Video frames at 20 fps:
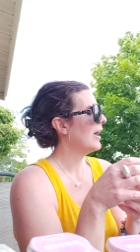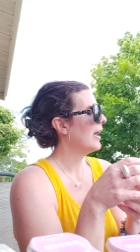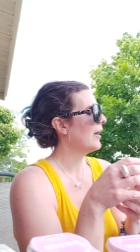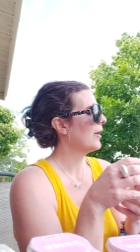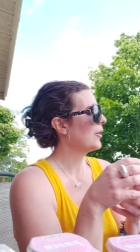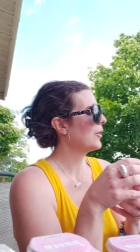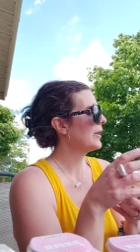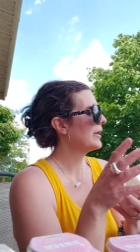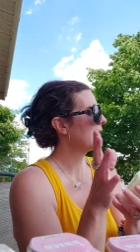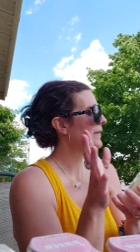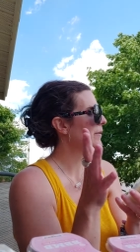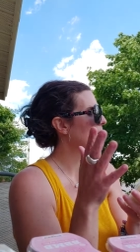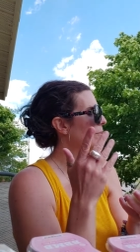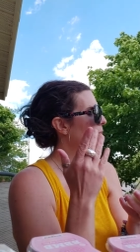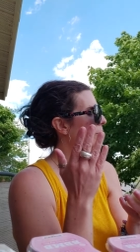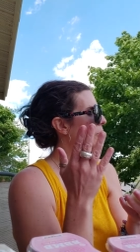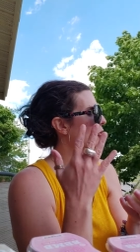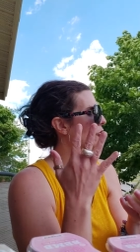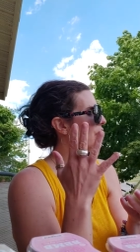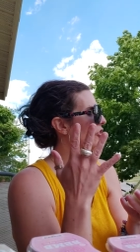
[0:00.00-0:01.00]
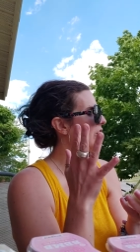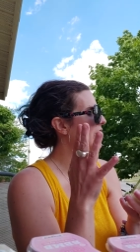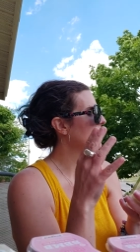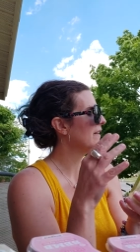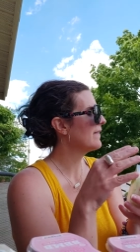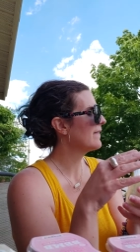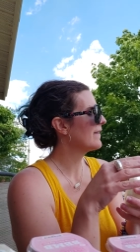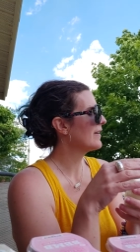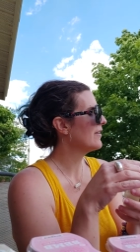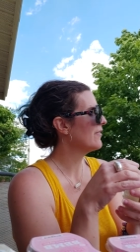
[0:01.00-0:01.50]
I don't like the
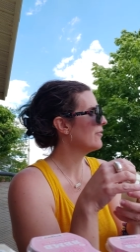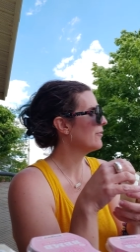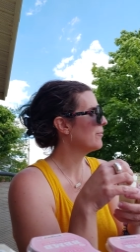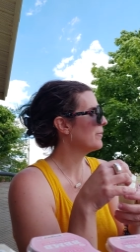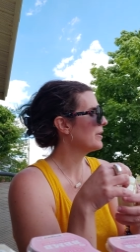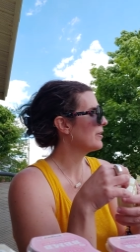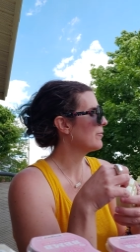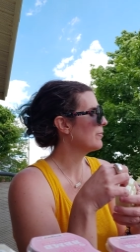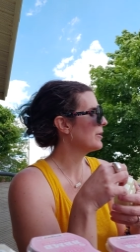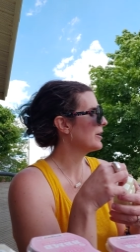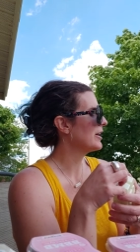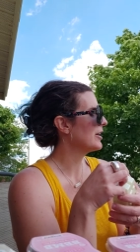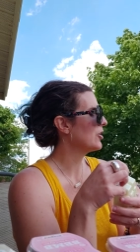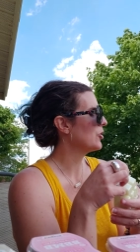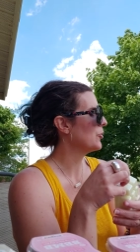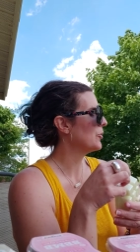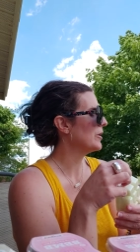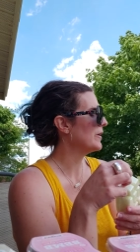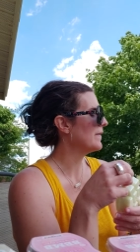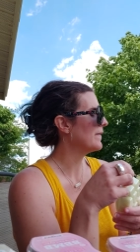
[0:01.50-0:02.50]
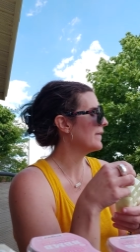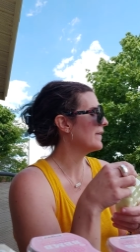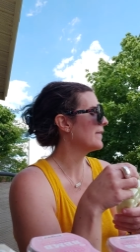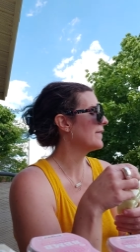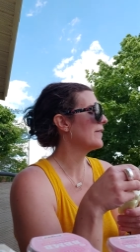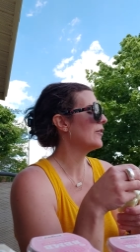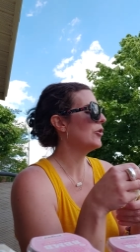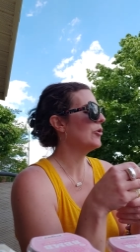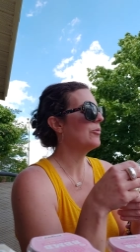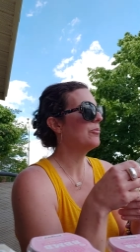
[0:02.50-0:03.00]
motiony stuff. It makes me kind of queasy.
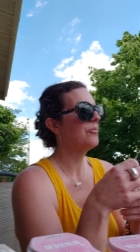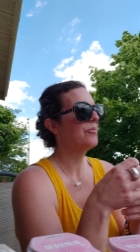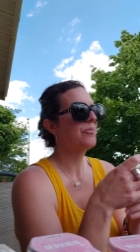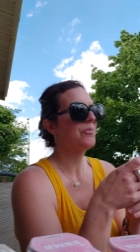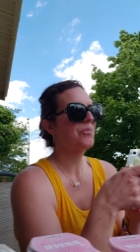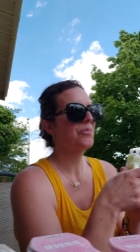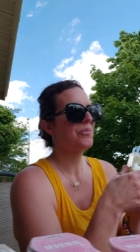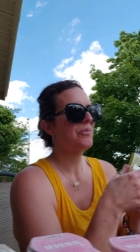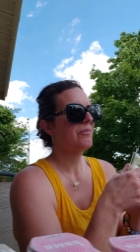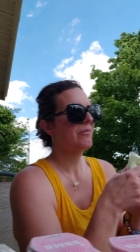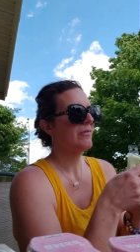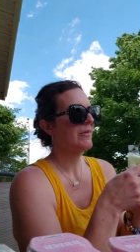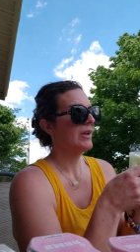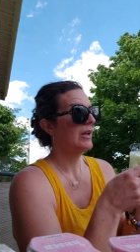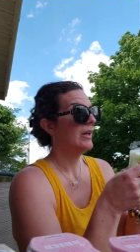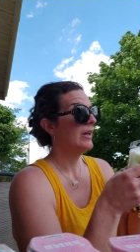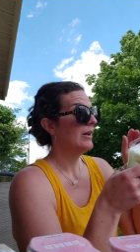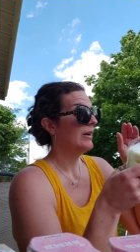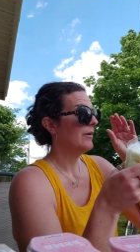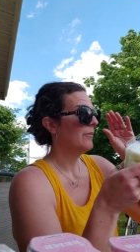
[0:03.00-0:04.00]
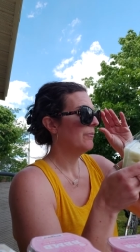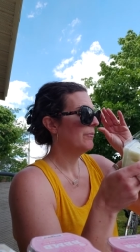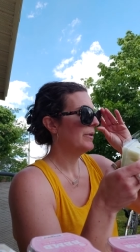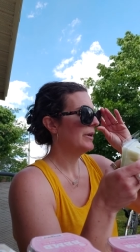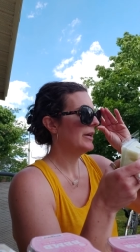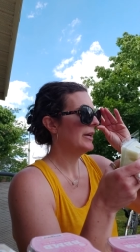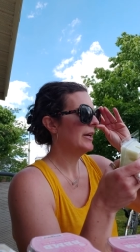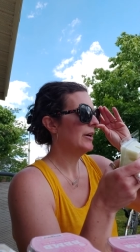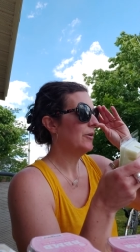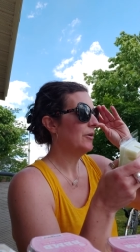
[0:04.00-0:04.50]
So
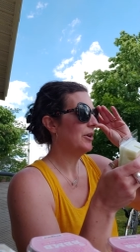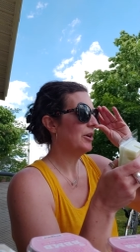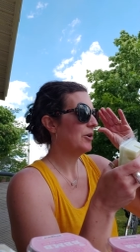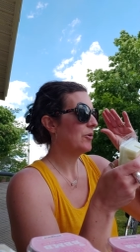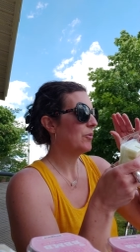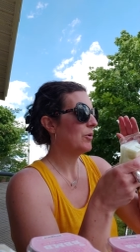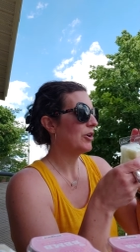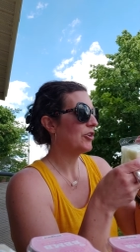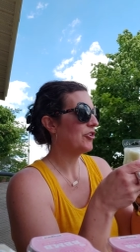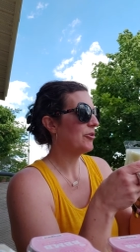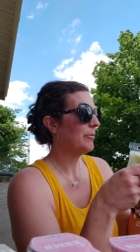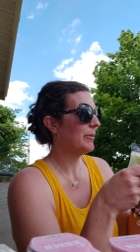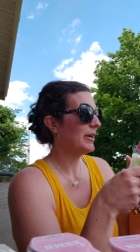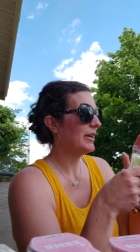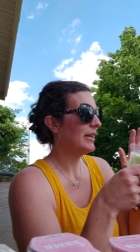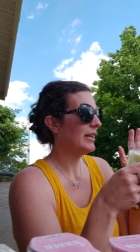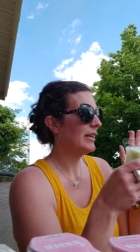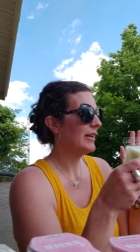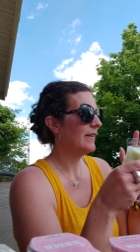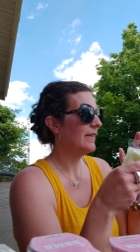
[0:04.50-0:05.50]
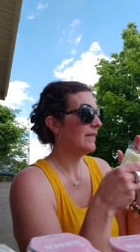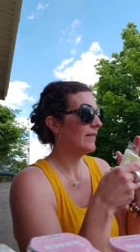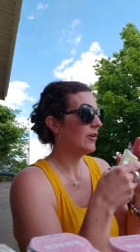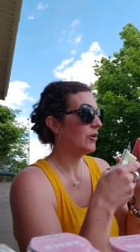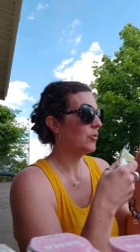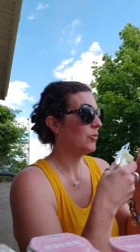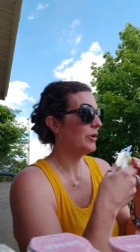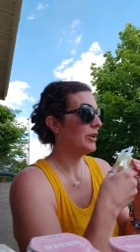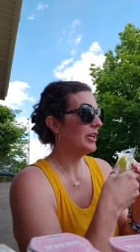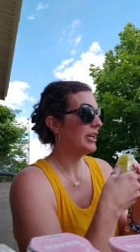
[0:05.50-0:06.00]
being out here and watching my kids
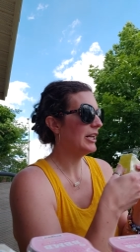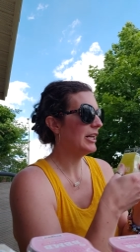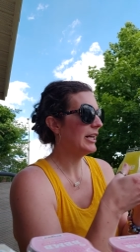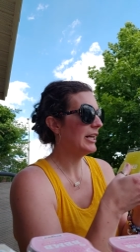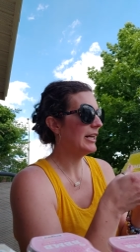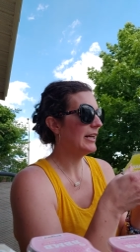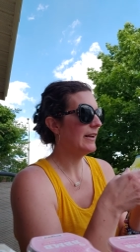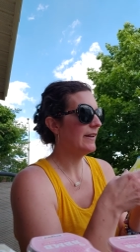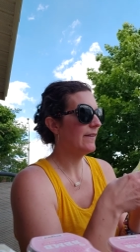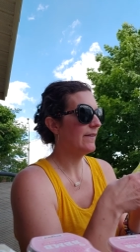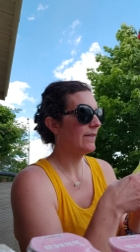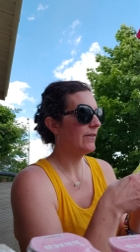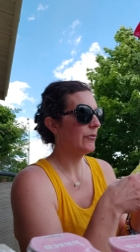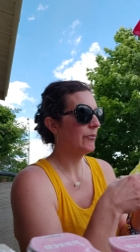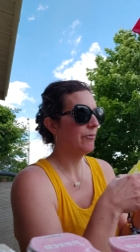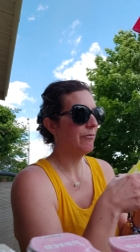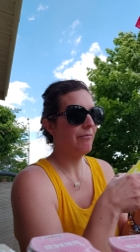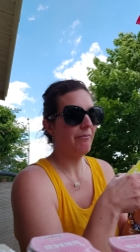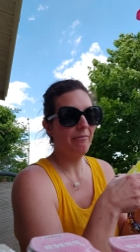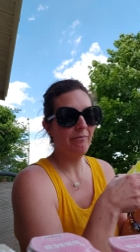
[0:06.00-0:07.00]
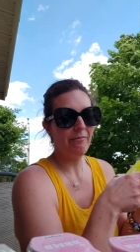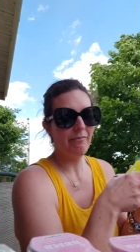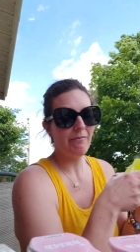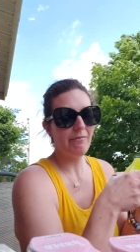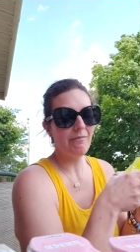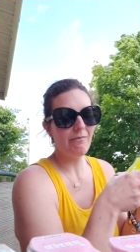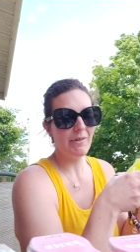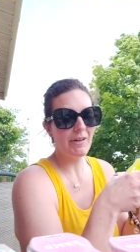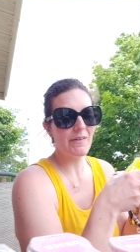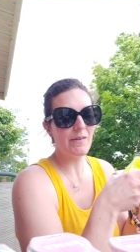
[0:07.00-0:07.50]
on a windy day is,
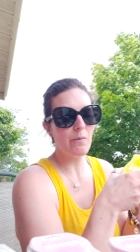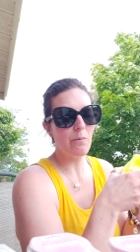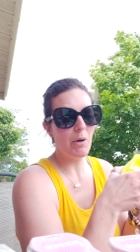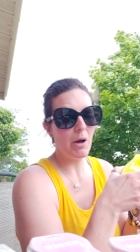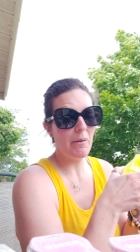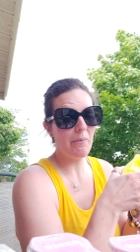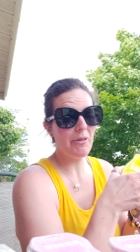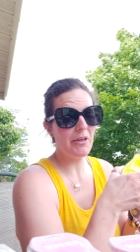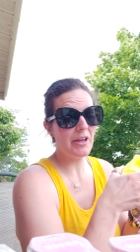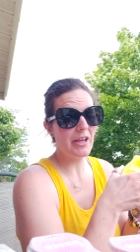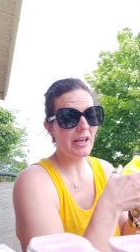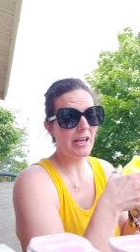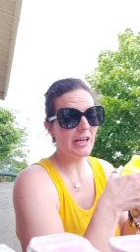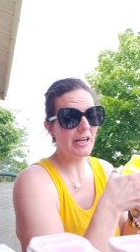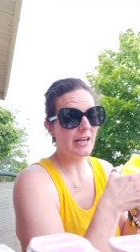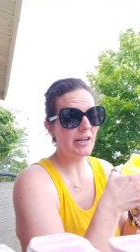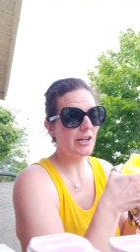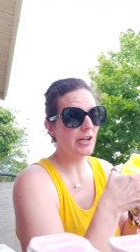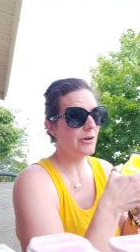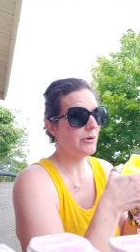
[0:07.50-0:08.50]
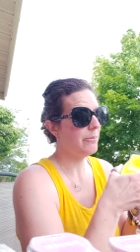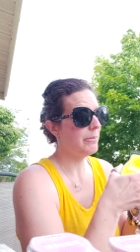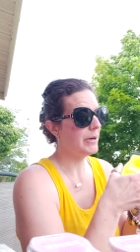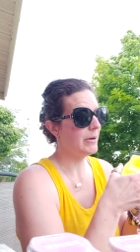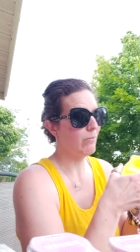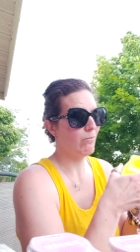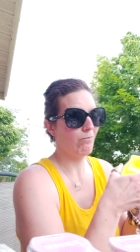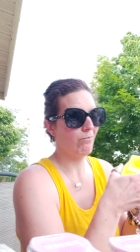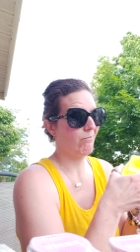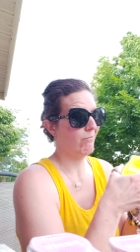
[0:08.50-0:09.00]
it's a mom thing you got to do it, but